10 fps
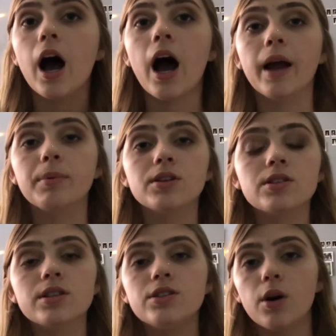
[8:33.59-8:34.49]
I
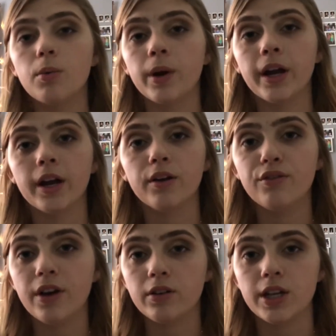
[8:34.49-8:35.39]
personally don't wear
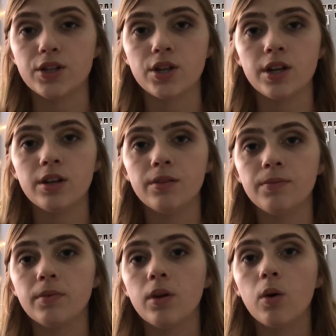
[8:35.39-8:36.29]
foundation
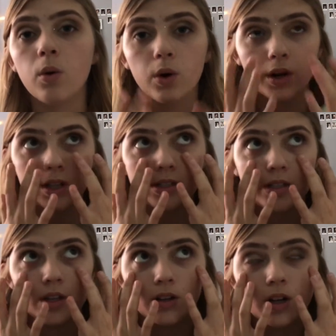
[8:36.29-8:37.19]
or
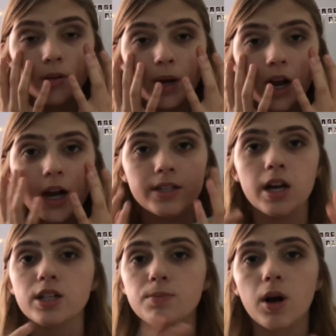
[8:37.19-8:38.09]
concealer under my eyes.
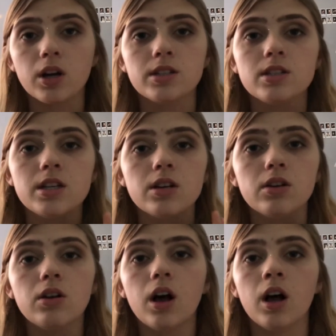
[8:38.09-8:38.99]
I spot
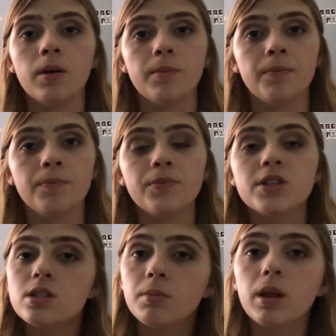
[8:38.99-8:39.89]
conceal
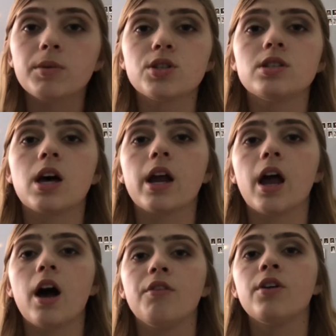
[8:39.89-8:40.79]
some blemishes that I
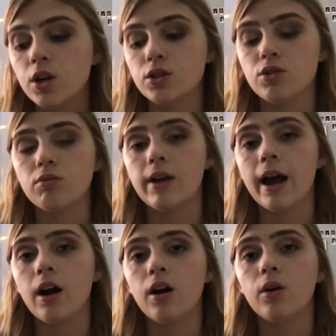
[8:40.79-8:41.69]
have. So
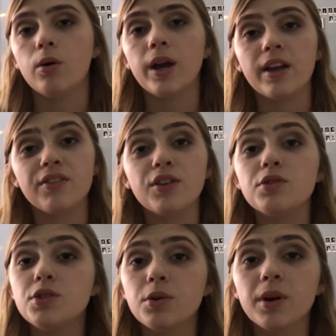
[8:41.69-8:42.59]
now if you
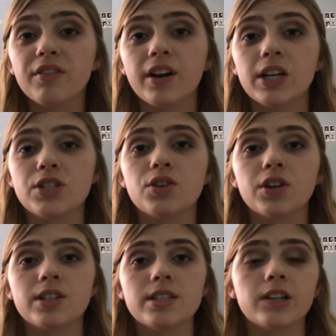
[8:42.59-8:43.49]
do wear foundation or
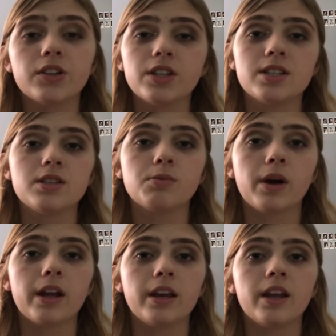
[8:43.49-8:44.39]
concealer, this is
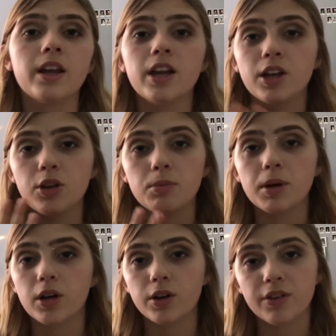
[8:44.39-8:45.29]
when you would
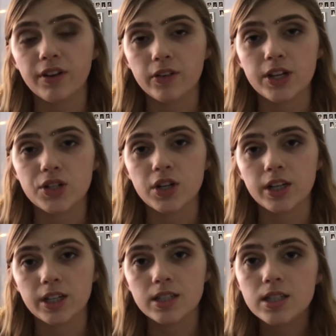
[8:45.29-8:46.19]
put on your foundation and
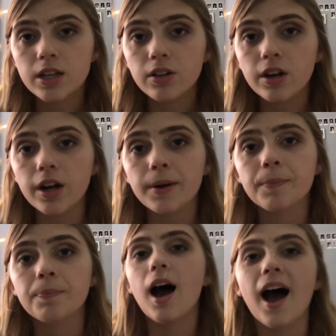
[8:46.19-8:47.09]
concealer.
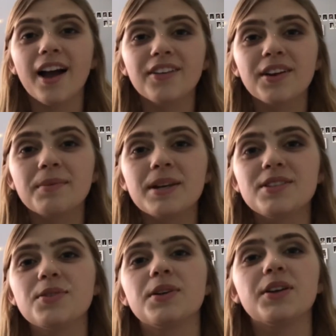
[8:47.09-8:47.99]
I recommend
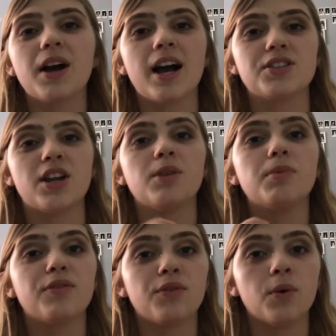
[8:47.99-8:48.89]
doing your eyeshadow
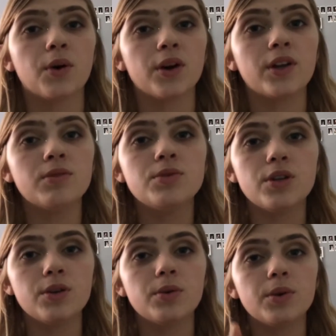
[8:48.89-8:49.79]
before you
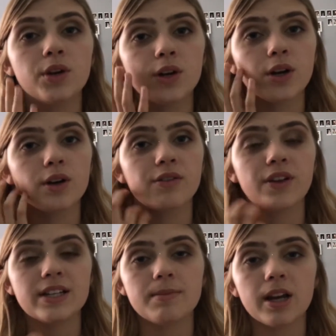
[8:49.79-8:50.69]
do your
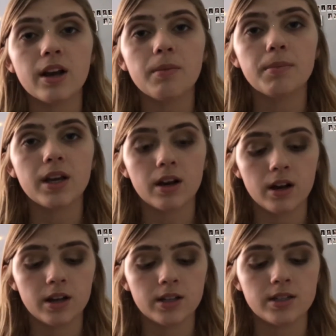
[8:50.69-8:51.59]
face makeup,
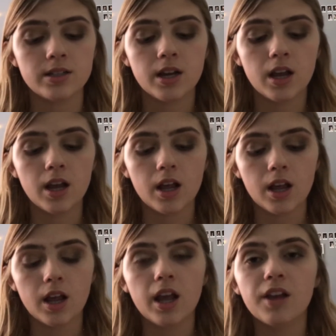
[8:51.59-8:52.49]
because
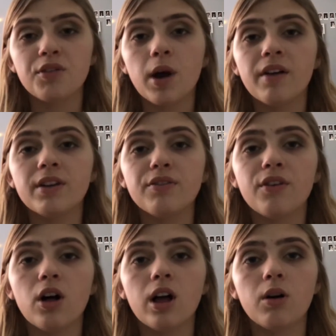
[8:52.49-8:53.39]
if you have any
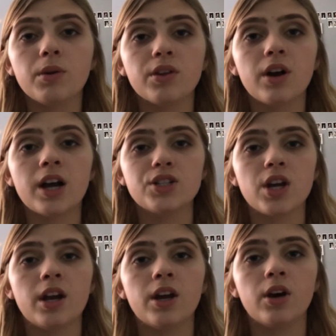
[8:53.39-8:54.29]
fallout with your
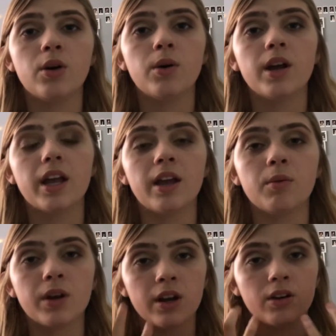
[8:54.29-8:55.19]
eyeshadow, it
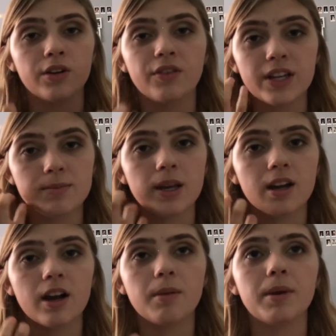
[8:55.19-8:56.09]
will get on your face
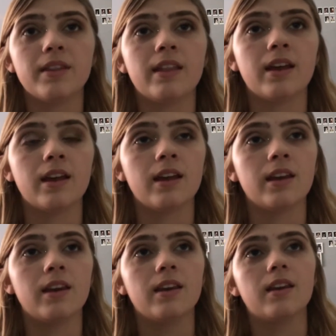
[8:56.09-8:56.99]
makeup and
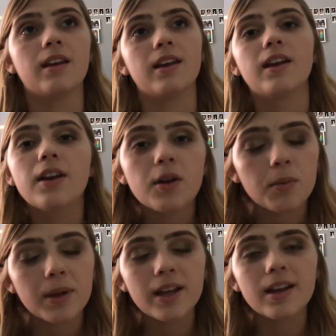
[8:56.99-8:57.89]
then it'll
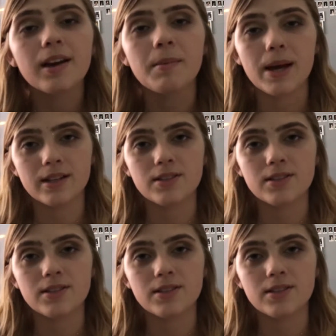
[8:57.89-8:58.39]
be a mess.